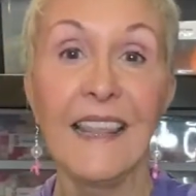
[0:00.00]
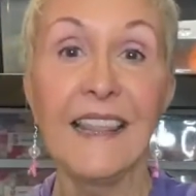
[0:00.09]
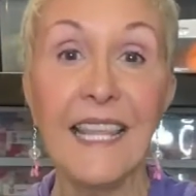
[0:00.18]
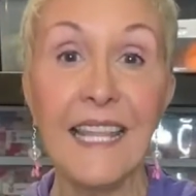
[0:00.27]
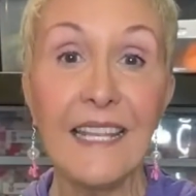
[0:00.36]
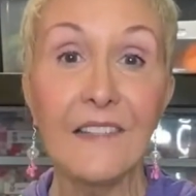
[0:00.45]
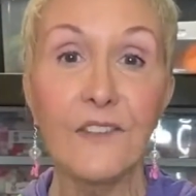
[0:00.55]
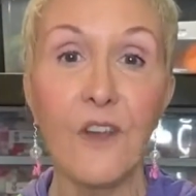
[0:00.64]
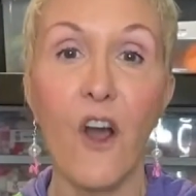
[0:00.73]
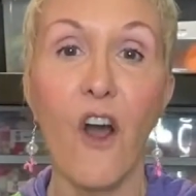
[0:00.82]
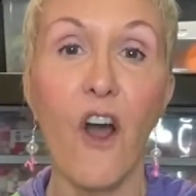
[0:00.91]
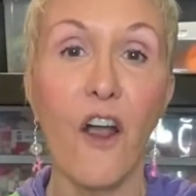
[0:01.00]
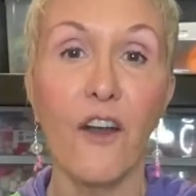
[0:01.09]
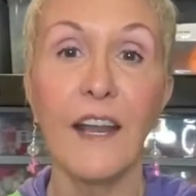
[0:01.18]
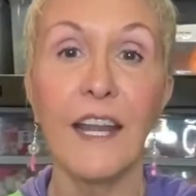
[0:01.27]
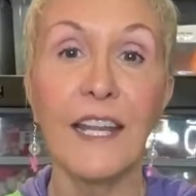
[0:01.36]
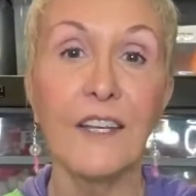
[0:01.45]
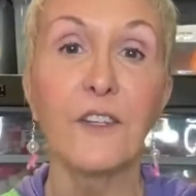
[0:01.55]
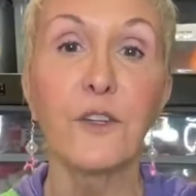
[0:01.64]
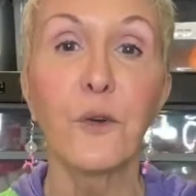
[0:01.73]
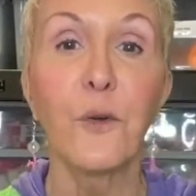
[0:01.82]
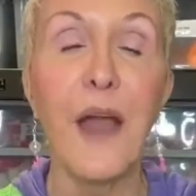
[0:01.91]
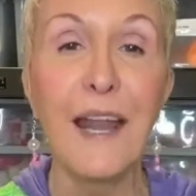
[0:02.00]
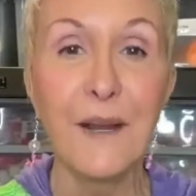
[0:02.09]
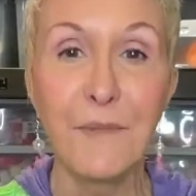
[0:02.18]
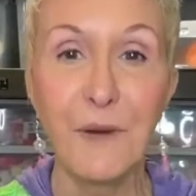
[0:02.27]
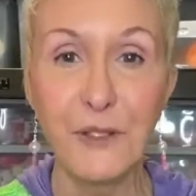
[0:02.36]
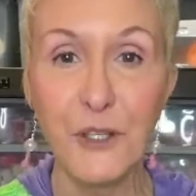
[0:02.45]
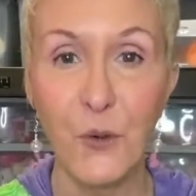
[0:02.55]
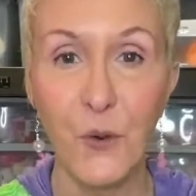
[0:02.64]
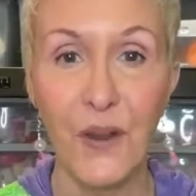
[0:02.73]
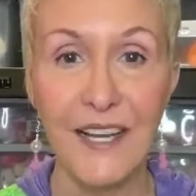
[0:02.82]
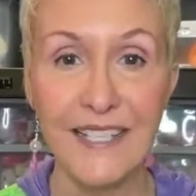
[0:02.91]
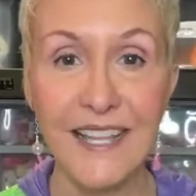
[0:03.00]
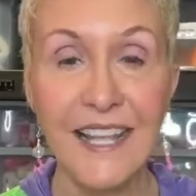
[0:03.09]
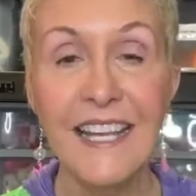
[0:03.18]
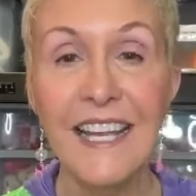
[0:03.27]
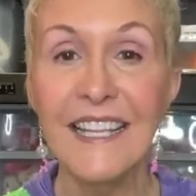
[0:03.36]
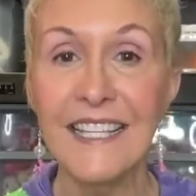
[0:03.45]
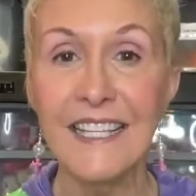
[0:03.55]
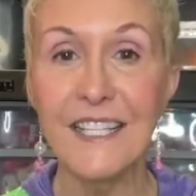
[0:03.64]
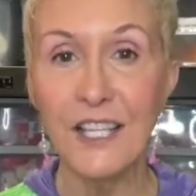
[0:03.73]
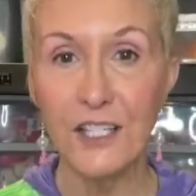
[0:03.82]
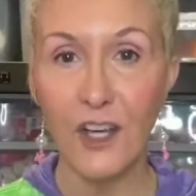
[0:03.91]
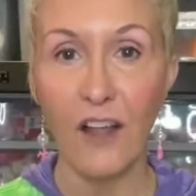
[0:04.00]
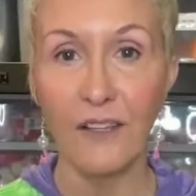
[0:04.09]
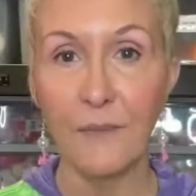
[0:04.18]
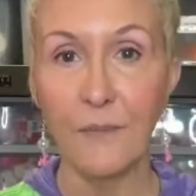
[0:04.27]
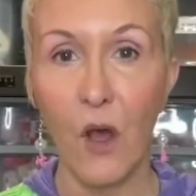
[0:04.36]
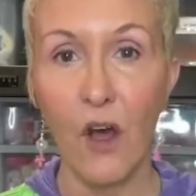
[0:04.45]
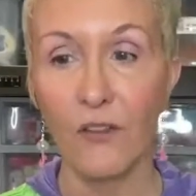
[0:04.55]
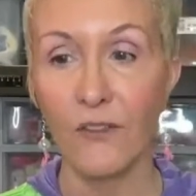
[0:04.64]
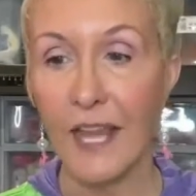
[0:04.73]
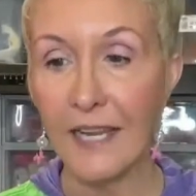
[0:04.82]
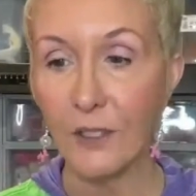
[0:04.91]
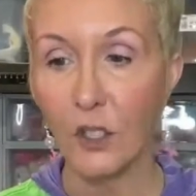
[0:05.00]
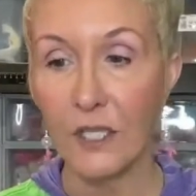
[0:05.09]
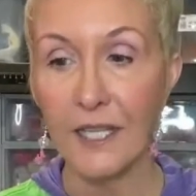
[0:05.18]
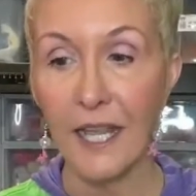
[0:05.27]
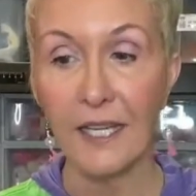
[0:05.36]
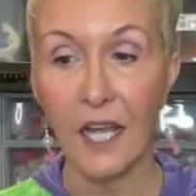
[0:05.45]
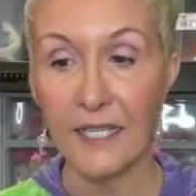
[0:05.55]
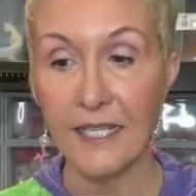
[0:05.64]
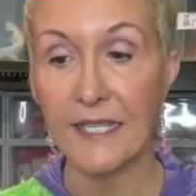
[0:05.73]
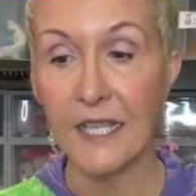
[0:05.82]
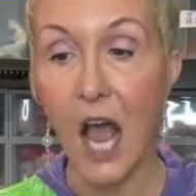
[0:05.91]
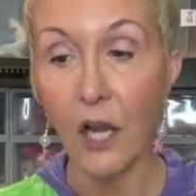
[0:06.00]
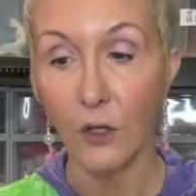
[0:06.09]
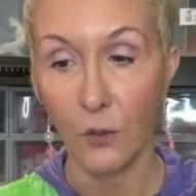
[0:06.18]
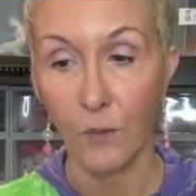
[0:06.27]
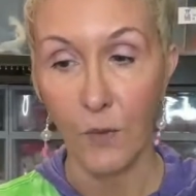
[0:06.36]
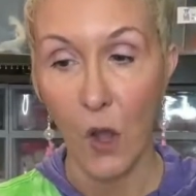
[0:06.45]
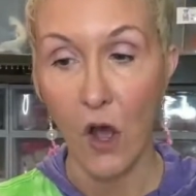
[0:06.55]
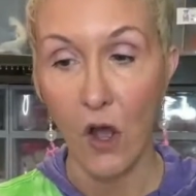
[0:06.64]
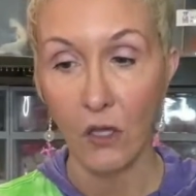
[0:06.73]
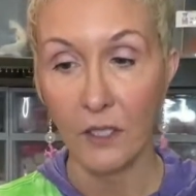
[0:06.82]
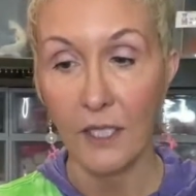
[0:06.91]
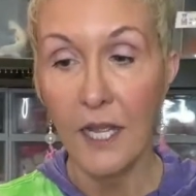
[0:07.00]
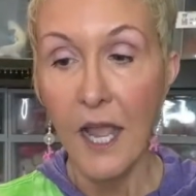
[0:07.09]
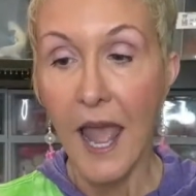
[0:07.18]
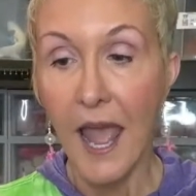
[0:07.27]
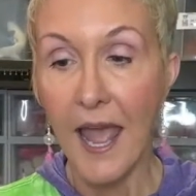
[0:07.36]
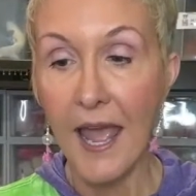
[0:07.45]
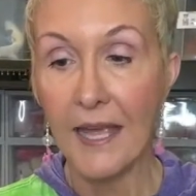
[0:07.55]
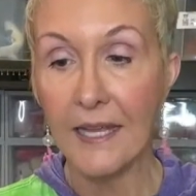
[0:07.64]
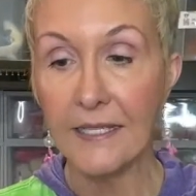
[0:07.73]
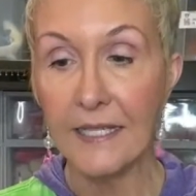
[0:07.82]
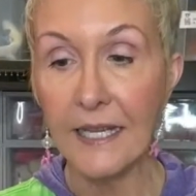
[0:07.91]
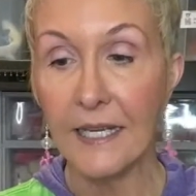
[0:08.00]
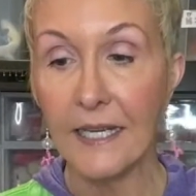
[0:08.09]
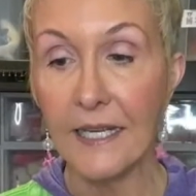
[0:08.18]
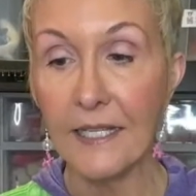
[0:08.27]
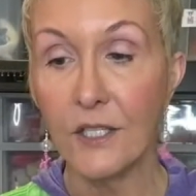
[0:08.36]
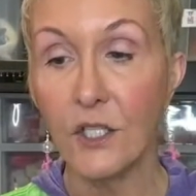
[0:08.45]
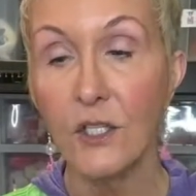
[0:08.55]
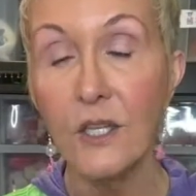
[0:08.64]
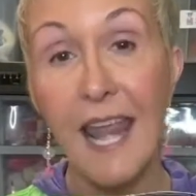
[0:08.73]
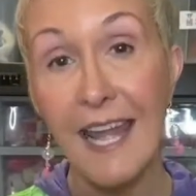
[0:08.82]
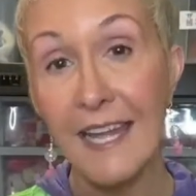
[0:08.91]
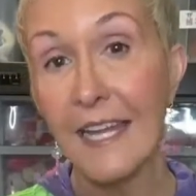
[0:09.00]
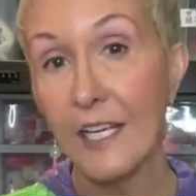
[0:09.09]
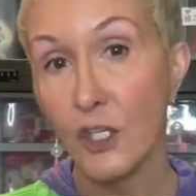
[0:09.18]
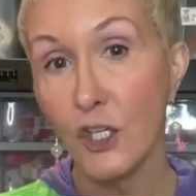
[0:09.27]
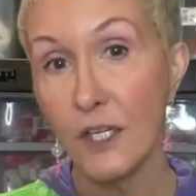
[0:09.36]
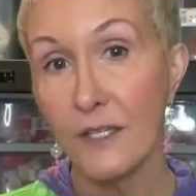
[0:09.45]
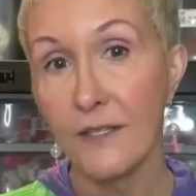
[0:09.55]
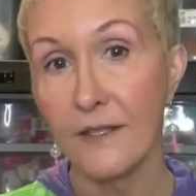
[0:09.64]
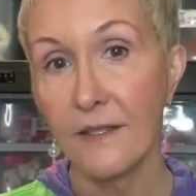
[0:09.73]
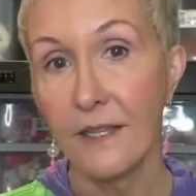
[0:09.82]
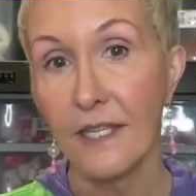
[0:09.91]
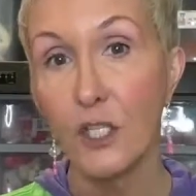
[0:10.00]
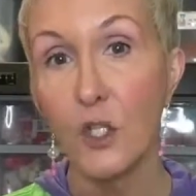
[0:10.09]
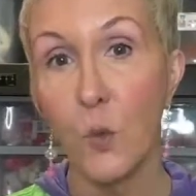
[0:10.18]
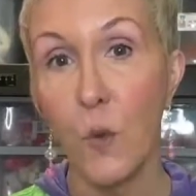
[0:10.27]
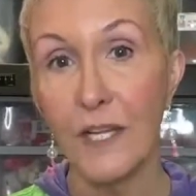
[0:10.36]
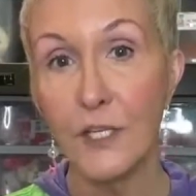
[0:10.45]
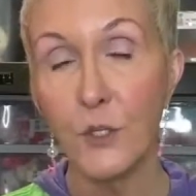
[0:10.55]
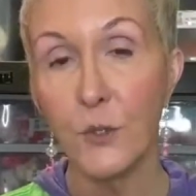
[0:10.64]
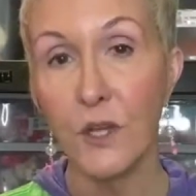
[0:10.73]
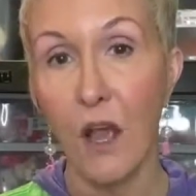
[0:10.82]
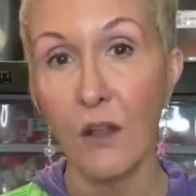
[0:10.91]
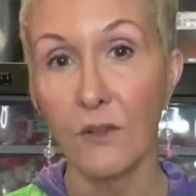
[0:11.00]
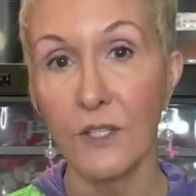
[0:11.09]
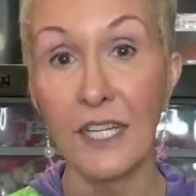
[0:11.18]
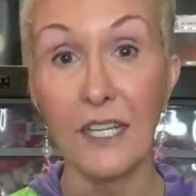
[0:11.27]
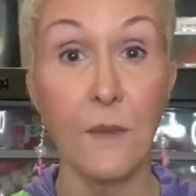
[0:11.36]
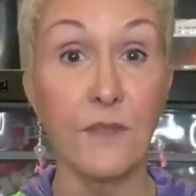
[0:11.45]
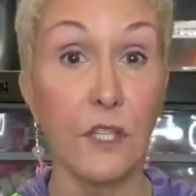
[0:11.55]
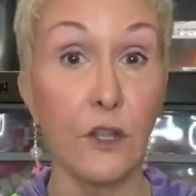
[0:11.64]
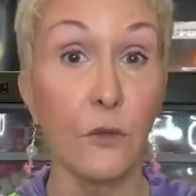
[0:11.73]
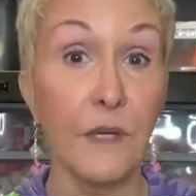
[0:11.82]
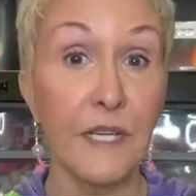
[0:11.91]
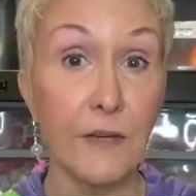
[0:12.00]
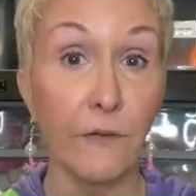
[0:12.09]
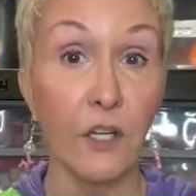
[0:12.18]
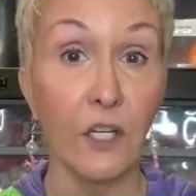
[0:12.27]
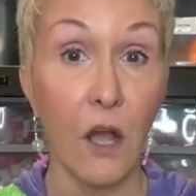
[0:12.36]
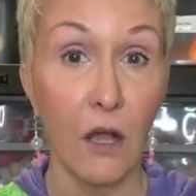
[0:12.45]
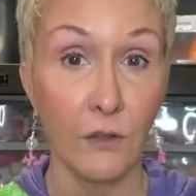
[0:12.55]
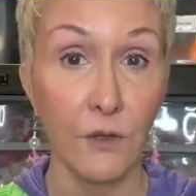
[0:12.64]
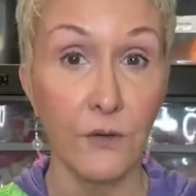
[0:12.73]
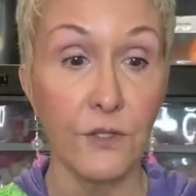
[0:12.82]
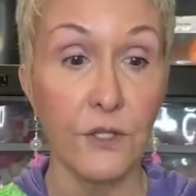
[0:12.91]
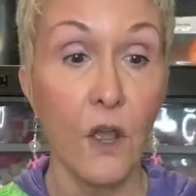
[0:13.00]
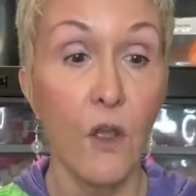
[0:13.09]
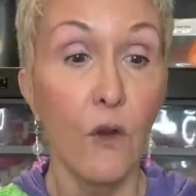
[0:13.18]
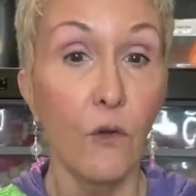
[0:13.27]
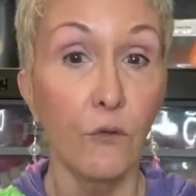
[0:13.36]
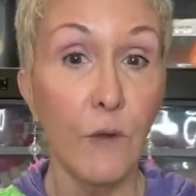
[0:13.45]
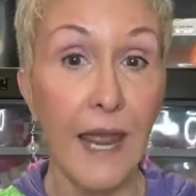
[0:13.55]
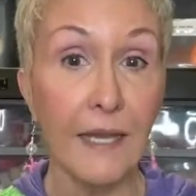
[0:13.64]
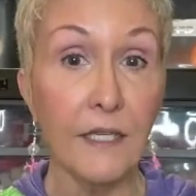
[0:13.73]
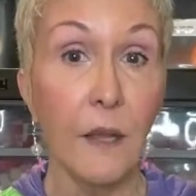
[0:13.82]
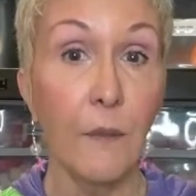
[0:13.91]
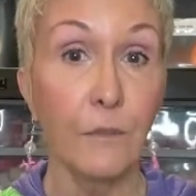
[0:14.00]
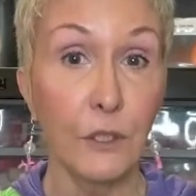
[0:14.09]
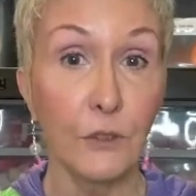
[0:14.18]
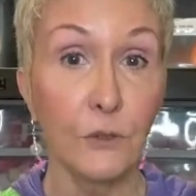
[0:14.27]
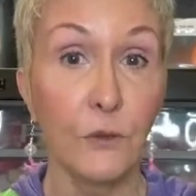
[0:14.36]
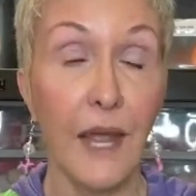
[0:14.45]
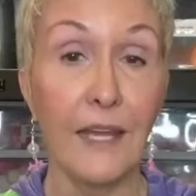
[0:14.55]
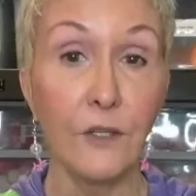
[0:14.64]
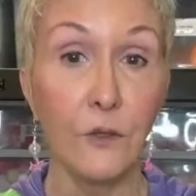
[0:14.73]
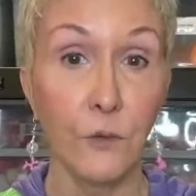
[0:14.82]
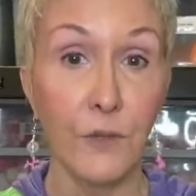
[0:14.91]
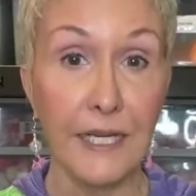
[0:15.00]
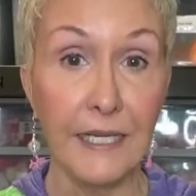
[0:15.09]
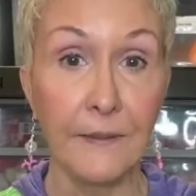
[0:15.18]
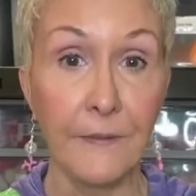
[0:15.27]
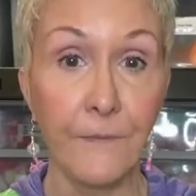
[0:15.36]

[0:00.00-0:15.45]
These are incredible toys. This is the Jolly Ball that looks like a soccer ball, and it is 8 inches. It's $22, and it comes in 3 different colors: red, blue, and green.